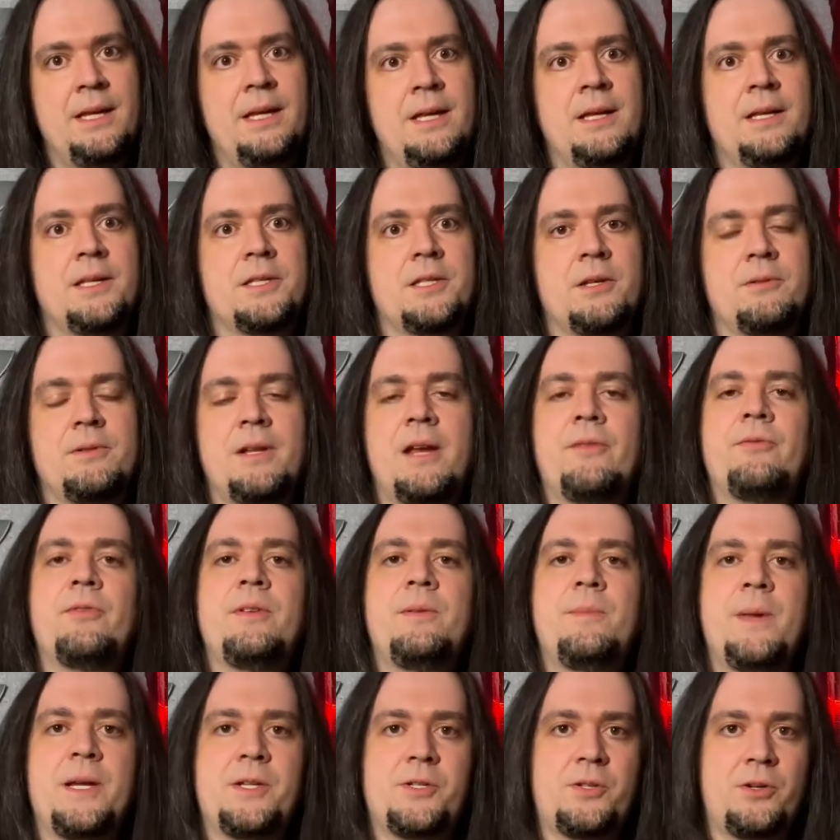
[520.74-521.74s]
So
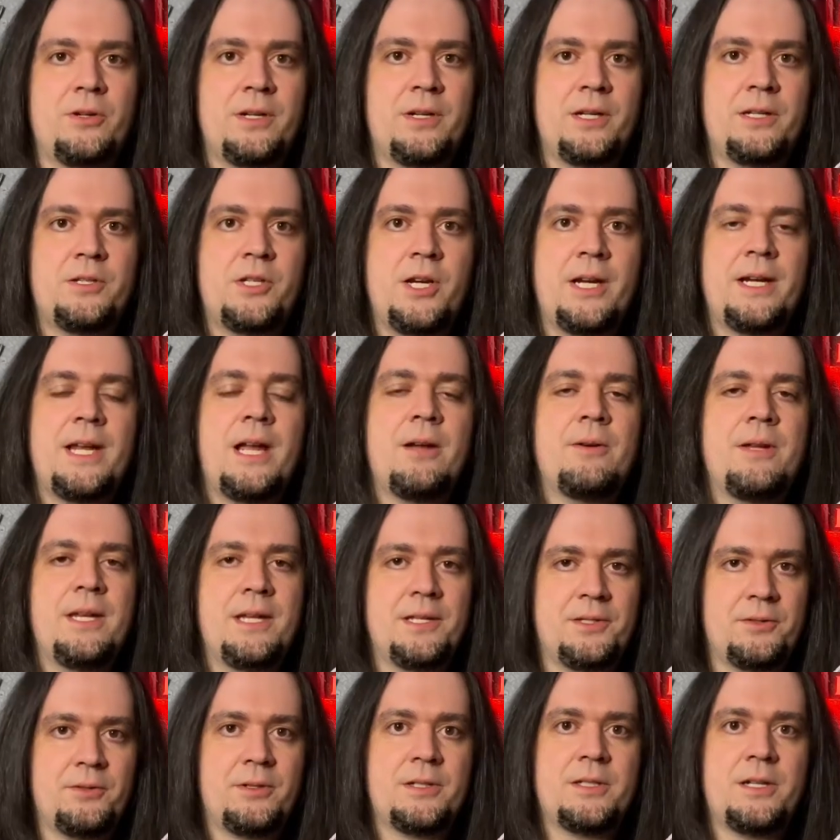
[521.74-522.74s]
definitely make sure to check out
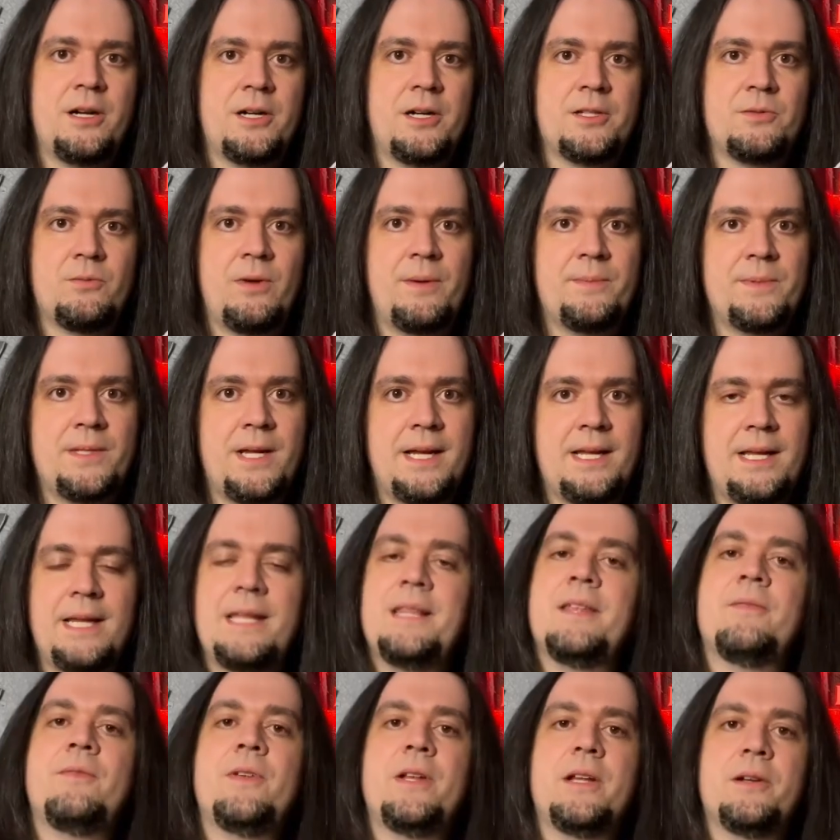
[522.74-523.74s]
Kiesel Guitar's website
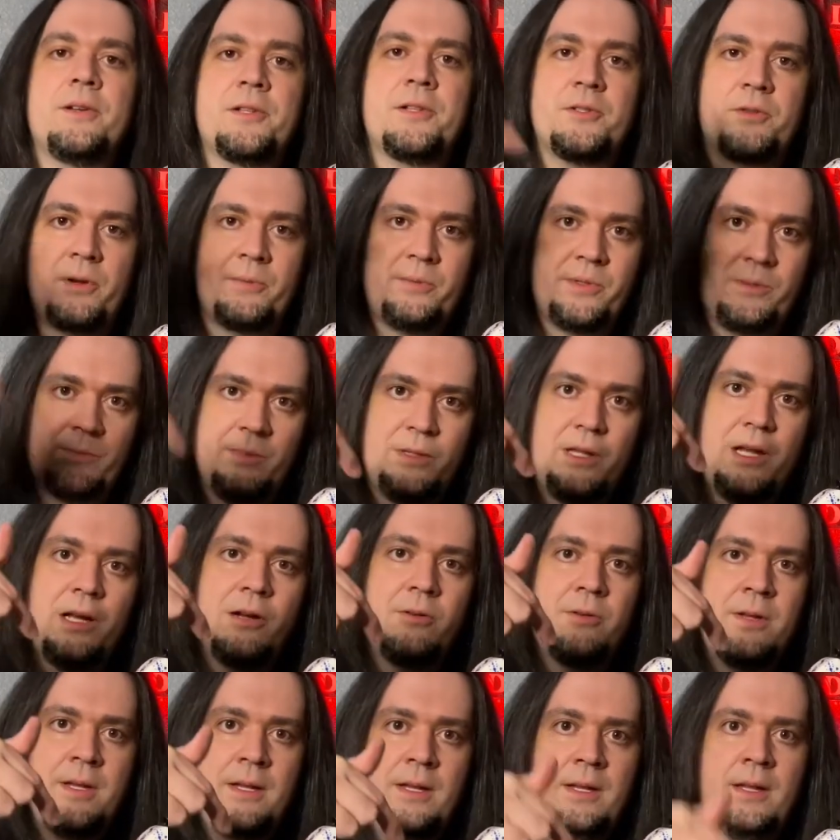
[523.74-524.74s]
in the video description below.